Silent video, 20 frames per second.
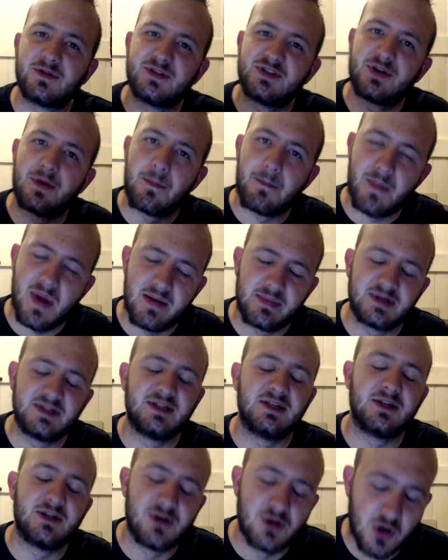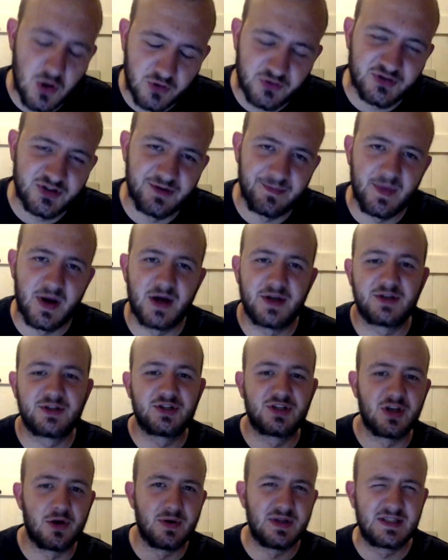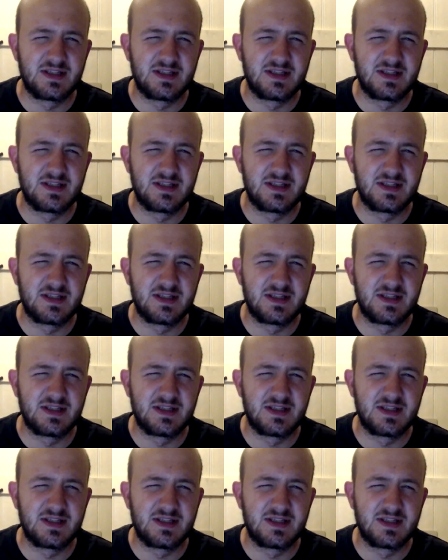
others maybe not so much,